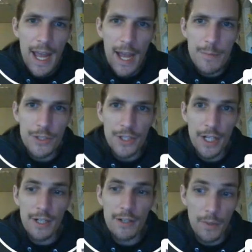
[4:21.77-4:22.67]
I'm just
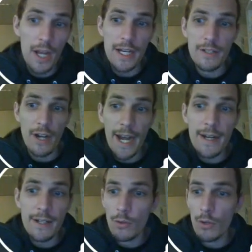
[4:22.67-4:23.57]
kind of, I either hate
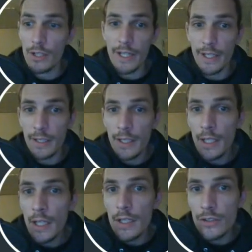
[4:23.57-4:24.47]
it or I like it.
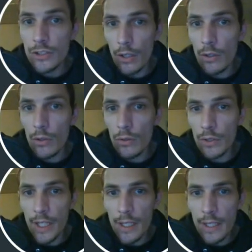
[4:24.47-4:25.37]
So
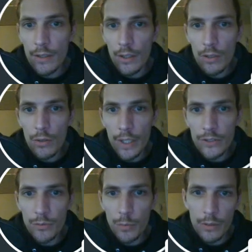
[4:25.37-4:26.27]
Lead Hero is
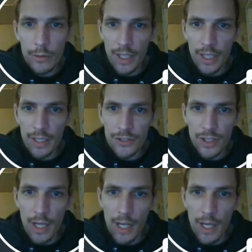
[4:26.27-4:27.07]
one of those things.